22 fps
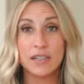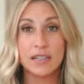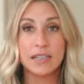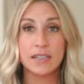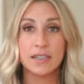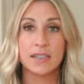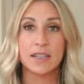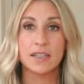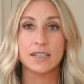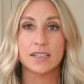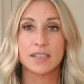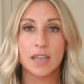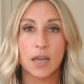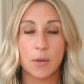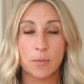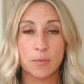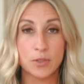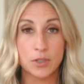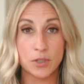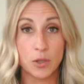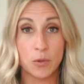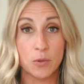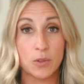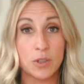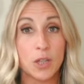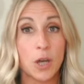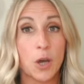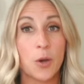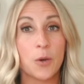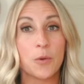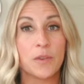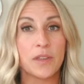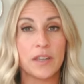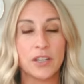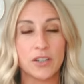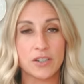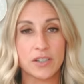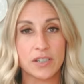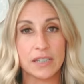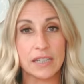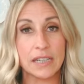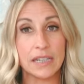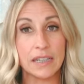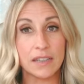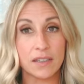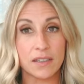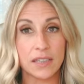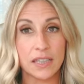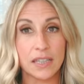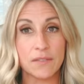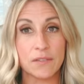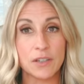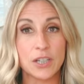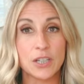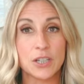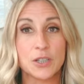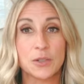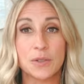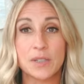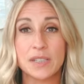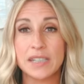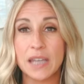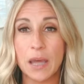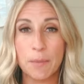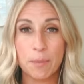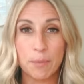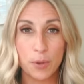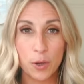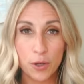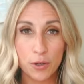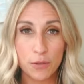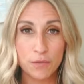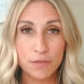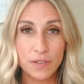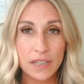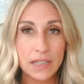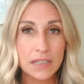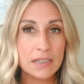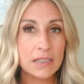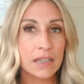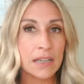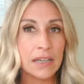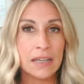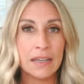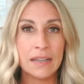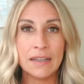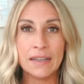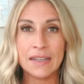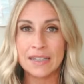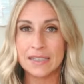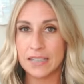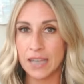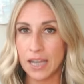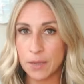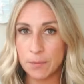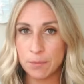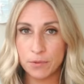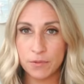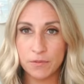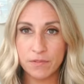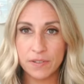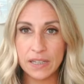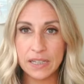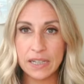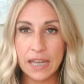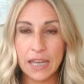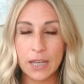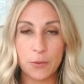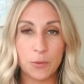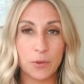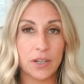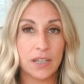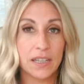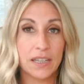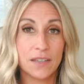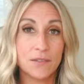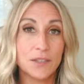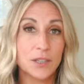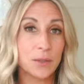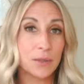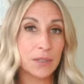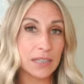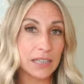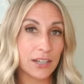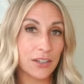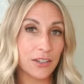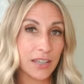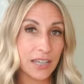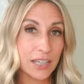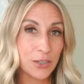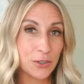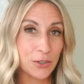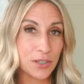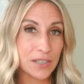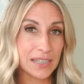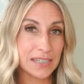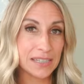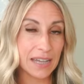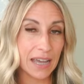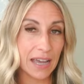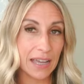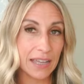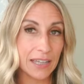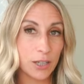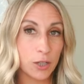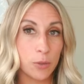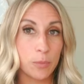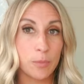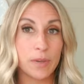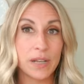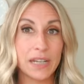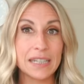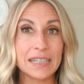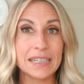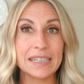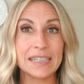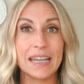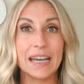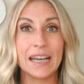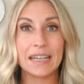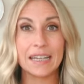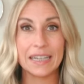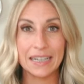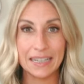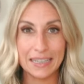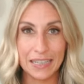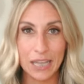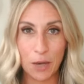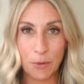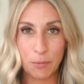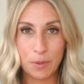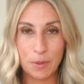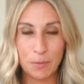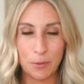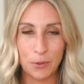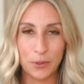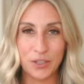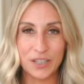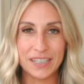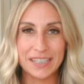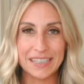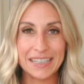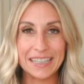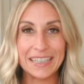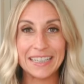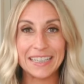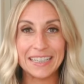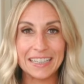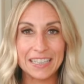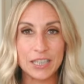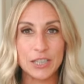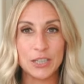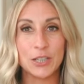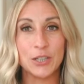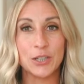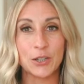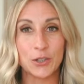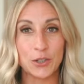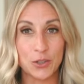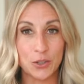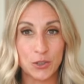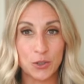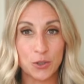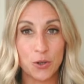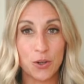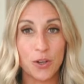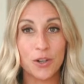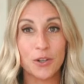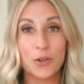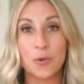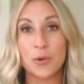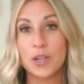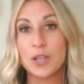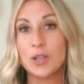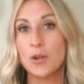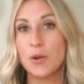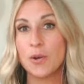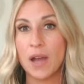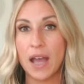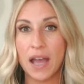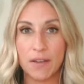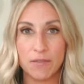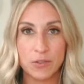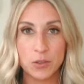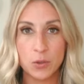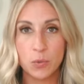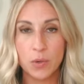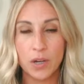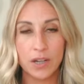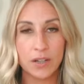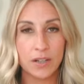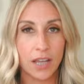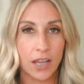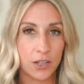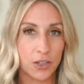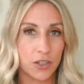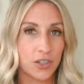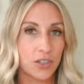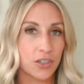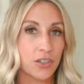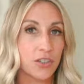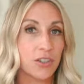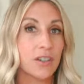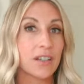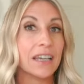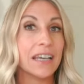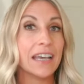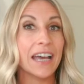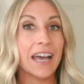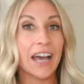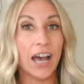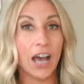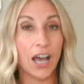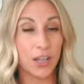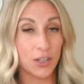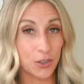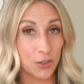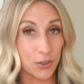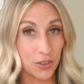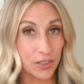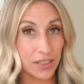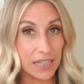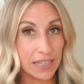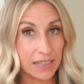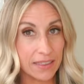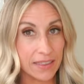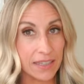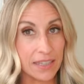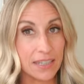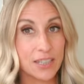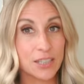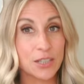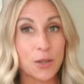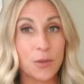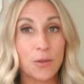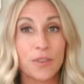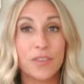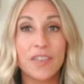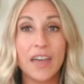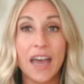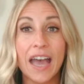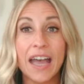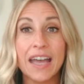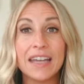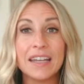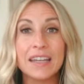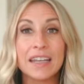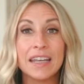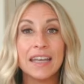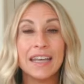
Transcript: and it doesn't come so low that you're seeing cleavage. So it's that perfect type of v-neck where it gives you a little extra style, but it's not gonna allow people to see into your shirt or you don't have to wear an undershirt underneath it. So that